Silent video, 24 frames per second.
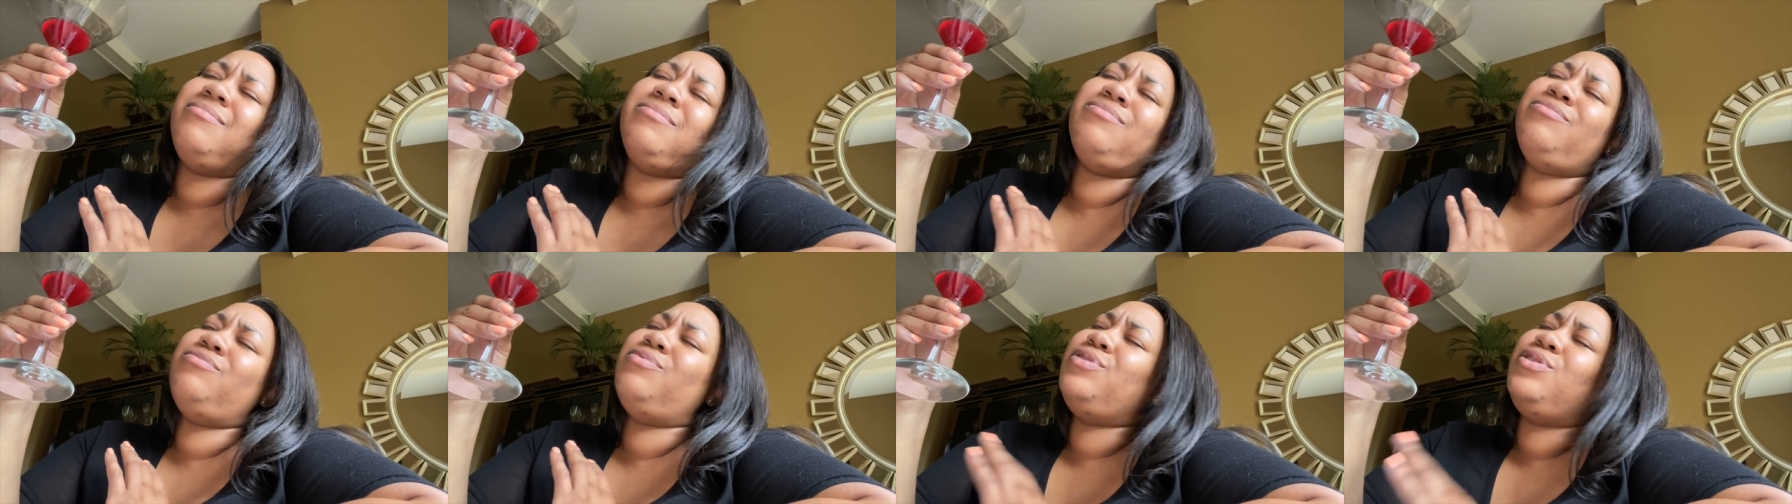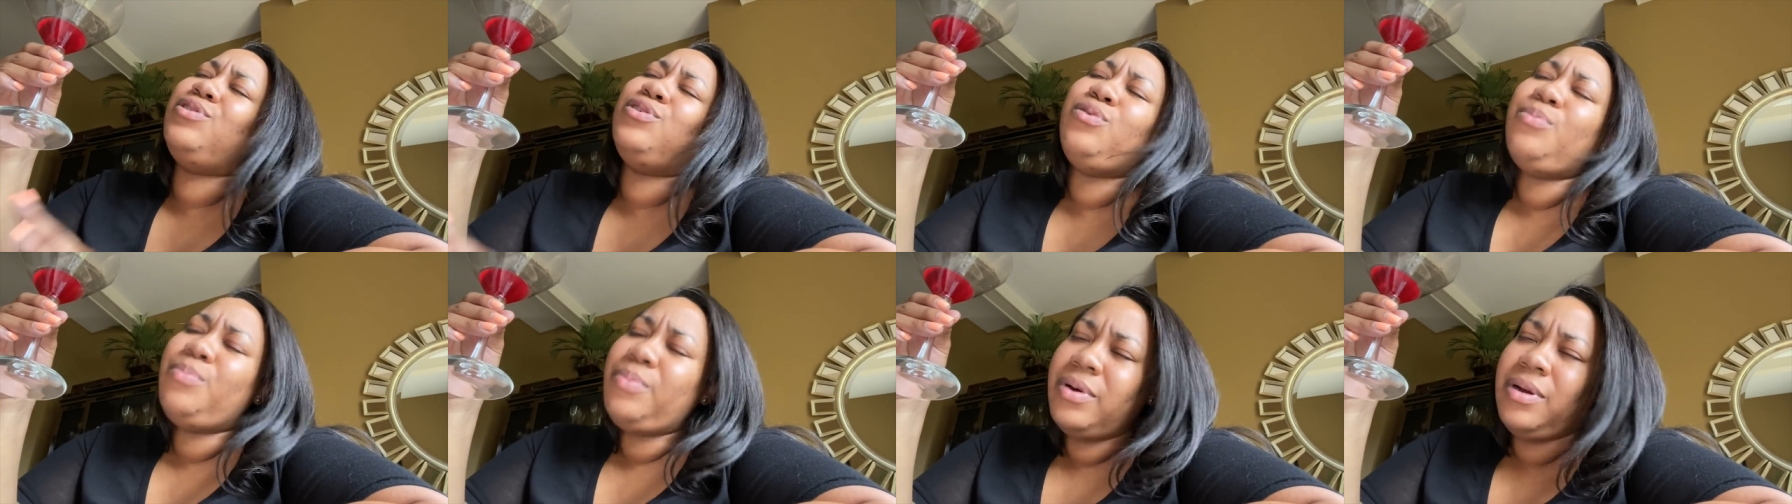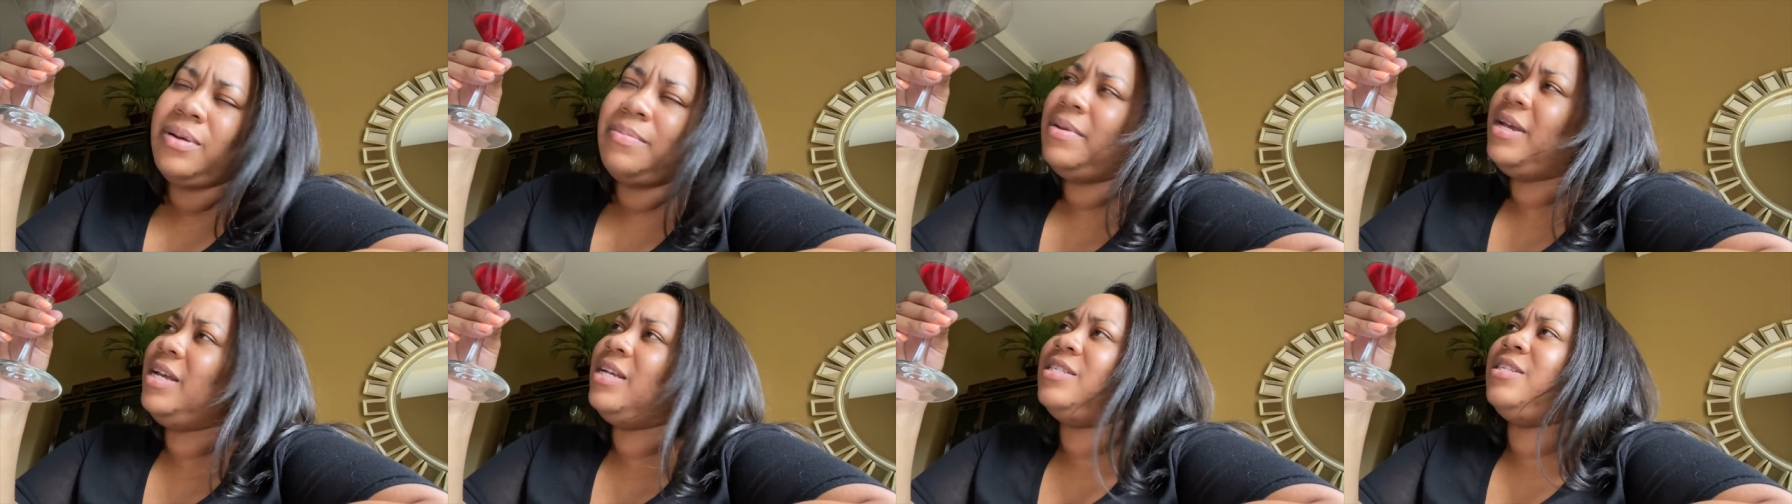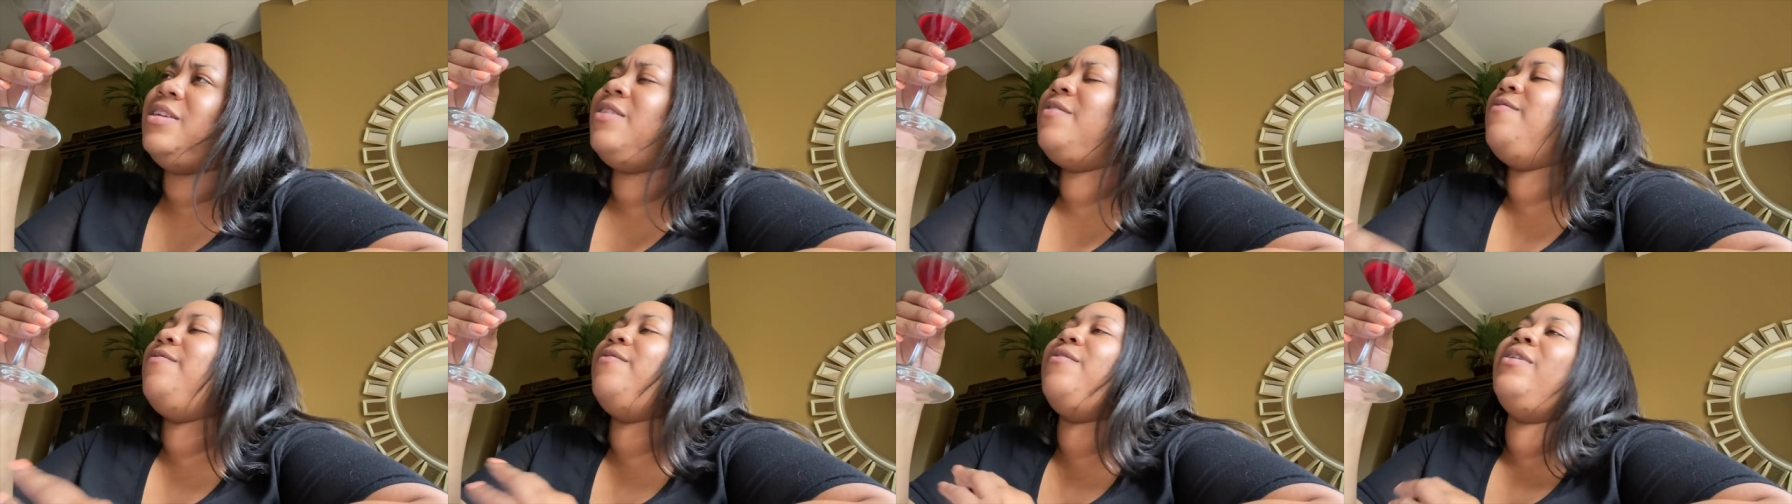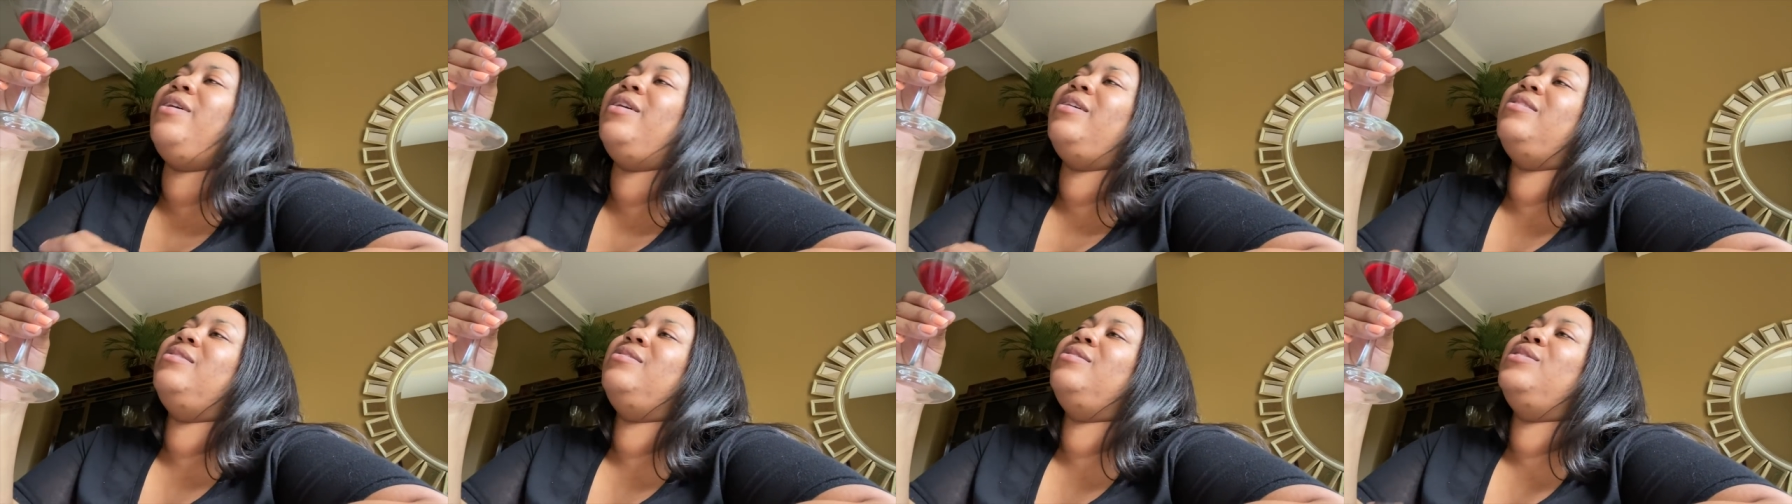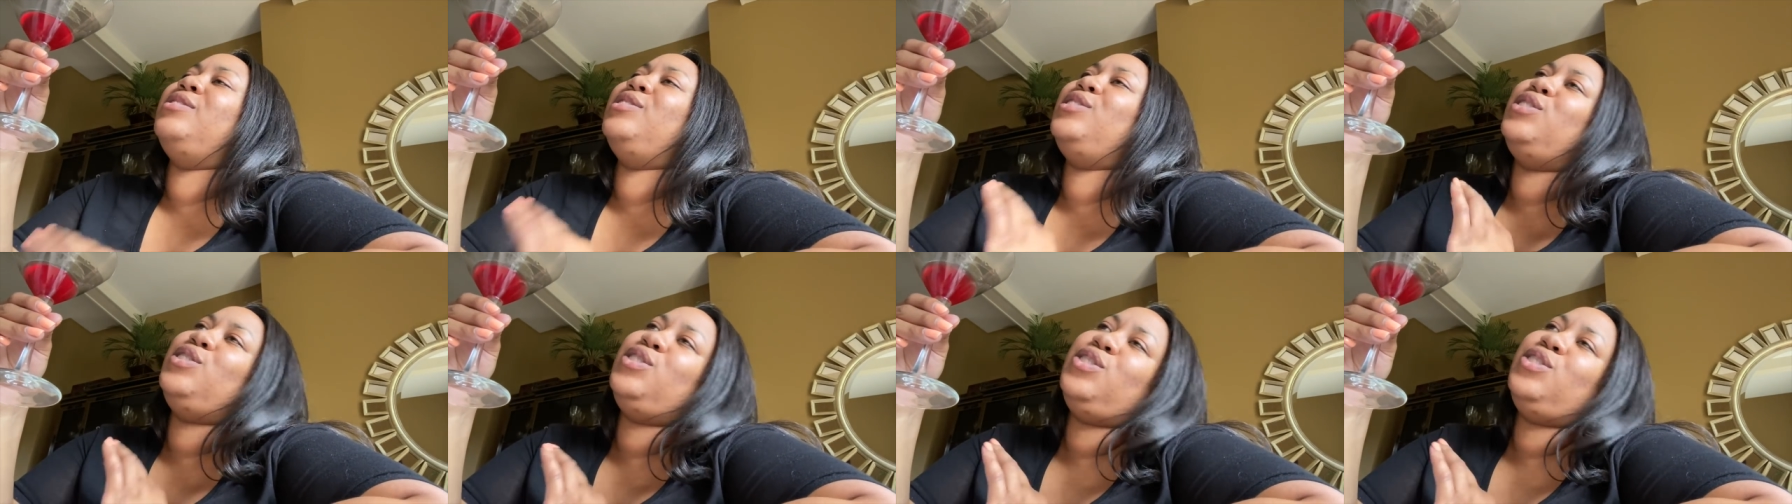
super amazing friends,